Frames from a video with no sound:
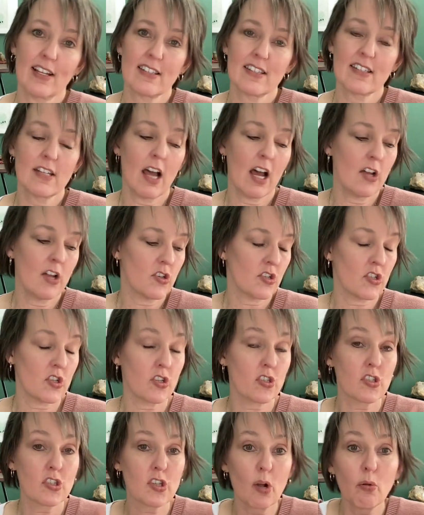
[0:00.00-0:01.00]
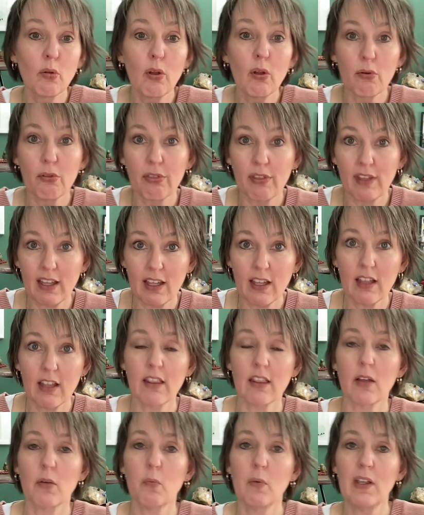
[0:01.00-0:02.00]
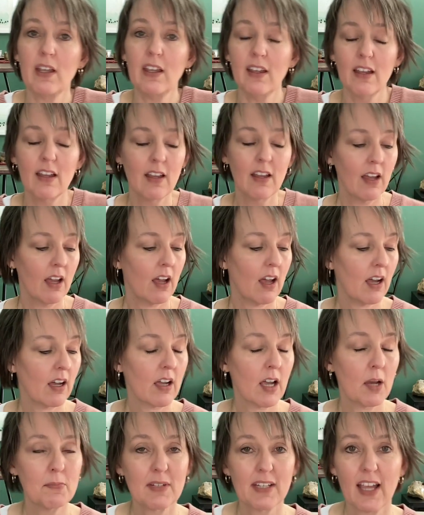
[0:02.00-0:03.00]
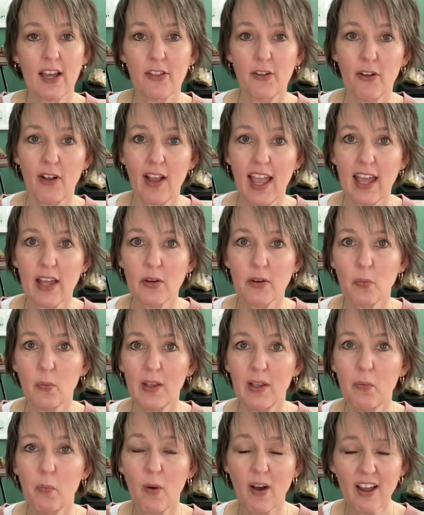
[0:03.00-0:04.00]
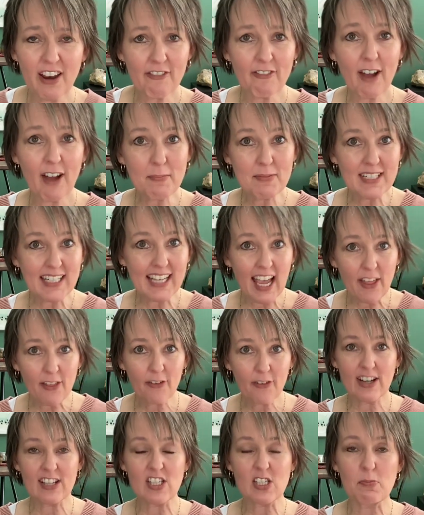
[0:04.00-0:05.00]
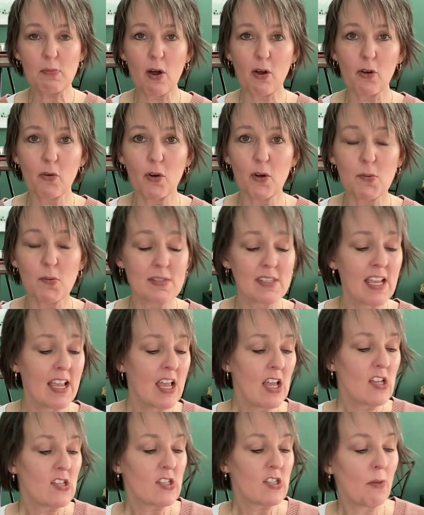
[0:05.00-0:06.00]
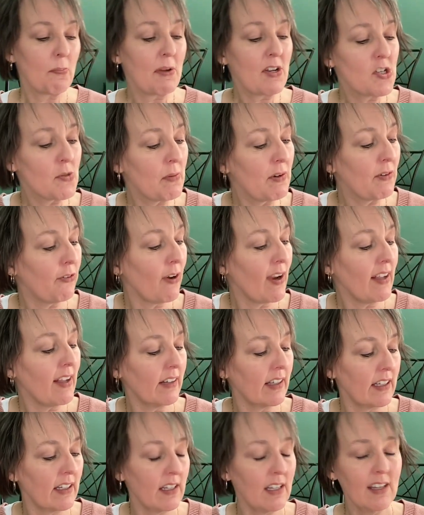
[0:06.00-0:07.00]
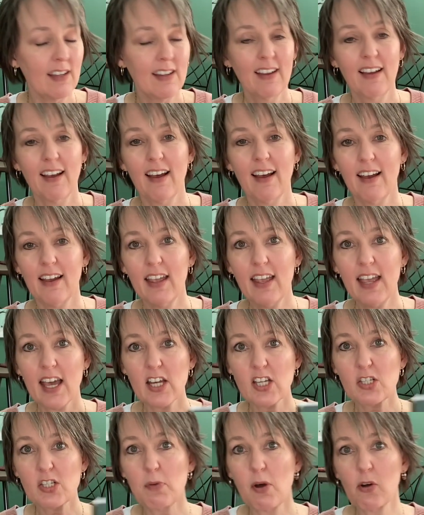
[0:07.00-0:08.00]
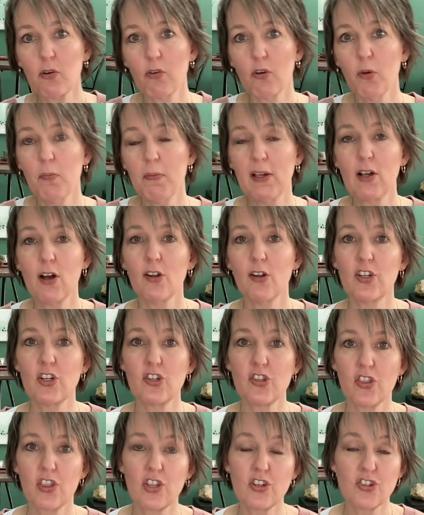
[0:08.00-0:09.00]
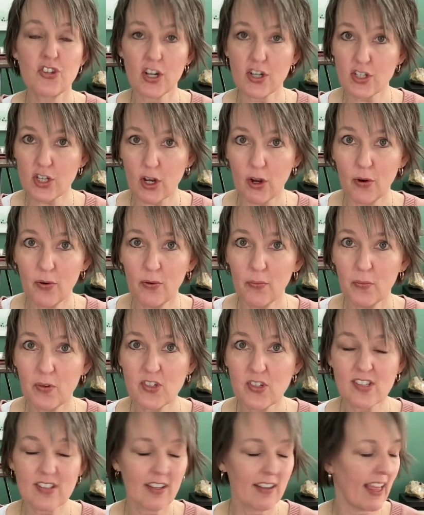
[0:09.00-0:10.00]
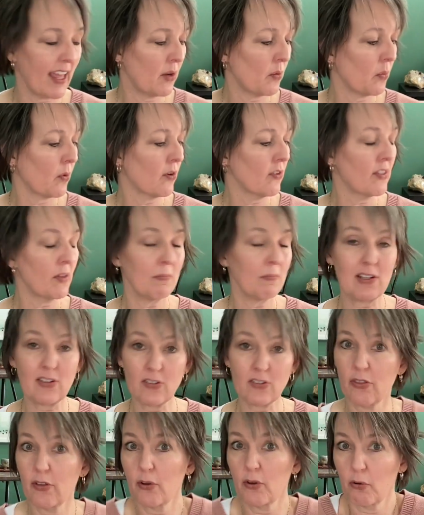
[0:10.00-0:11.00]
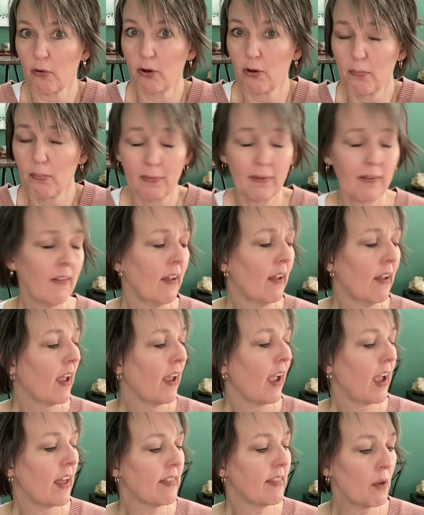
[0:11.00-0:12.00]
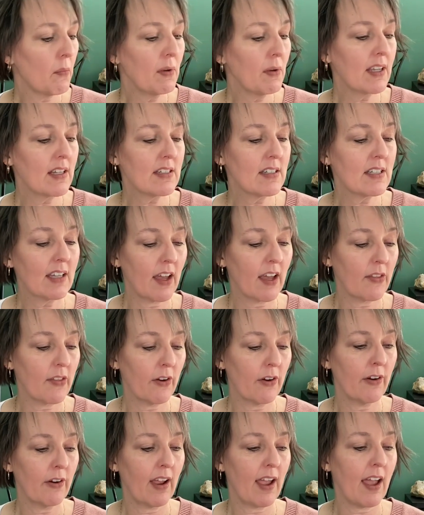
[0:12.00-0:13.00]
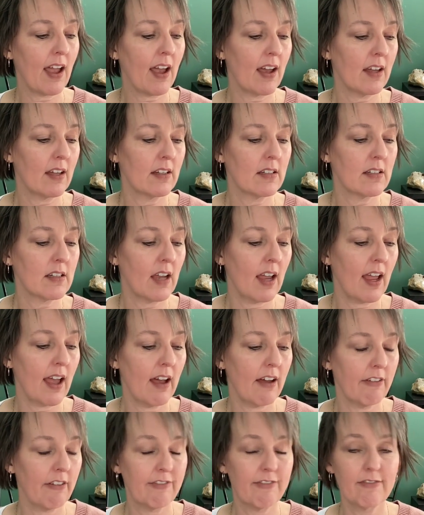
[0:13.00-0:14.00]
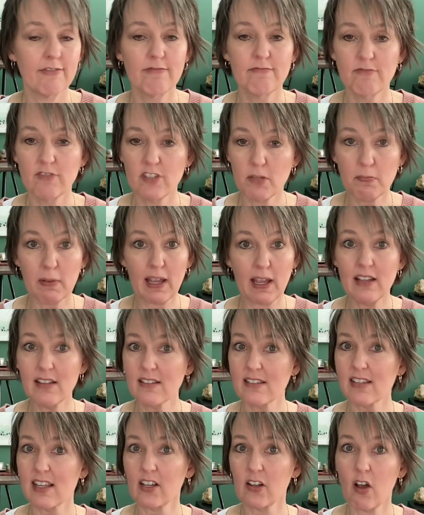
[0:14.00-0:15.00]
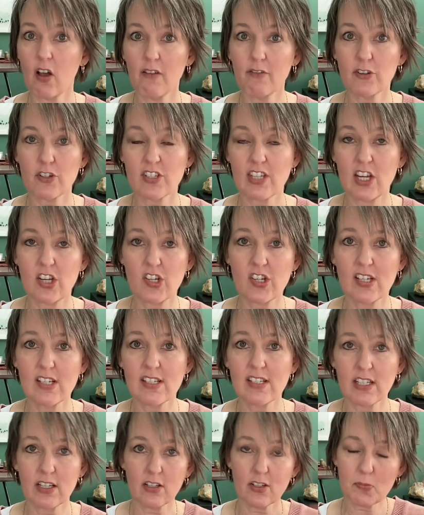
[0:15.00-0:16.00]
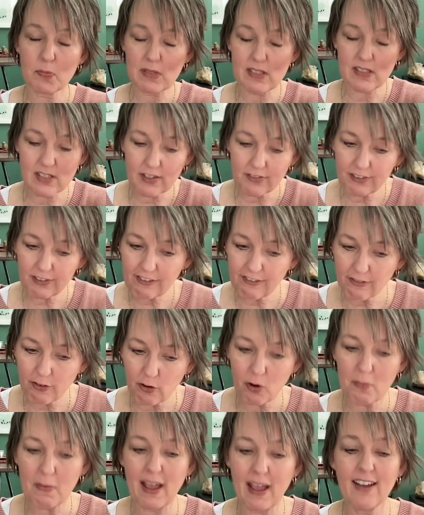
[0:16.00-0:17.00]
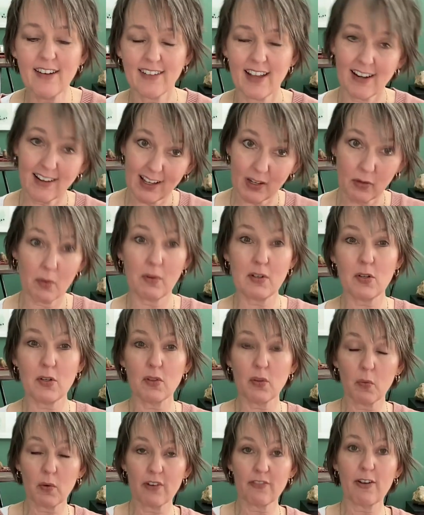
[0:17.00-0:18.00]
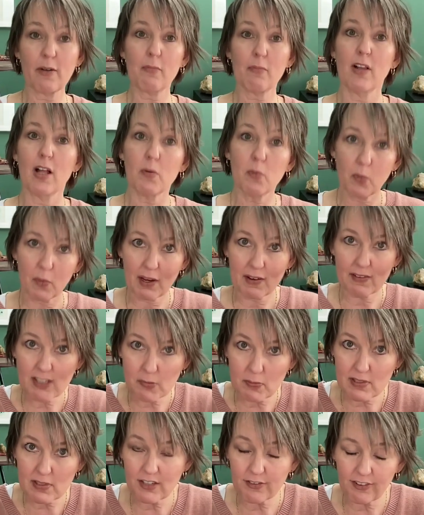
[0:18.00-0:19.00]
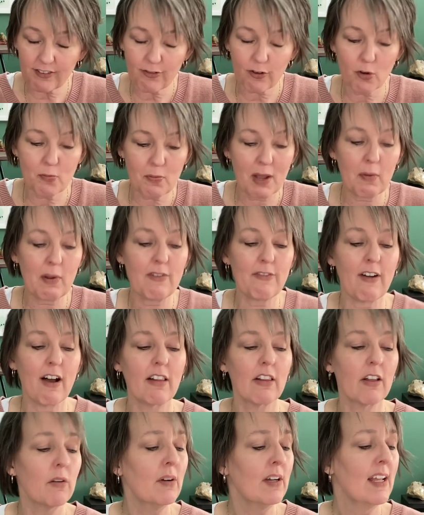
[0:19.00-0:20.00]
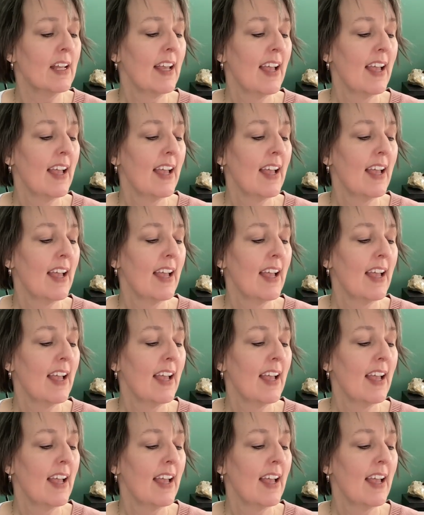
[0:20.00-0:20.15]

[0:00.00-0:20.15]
It's not just a solo thing, that we come together and we what if up together in small groups. So Benjamin Franklin, he had a small group. He called it the junto, which is a Latin word that means the group. And they would get together and have debates and conversations in a specific format, kind of like what we do in the What If Up Club, where we have a specific format we follow.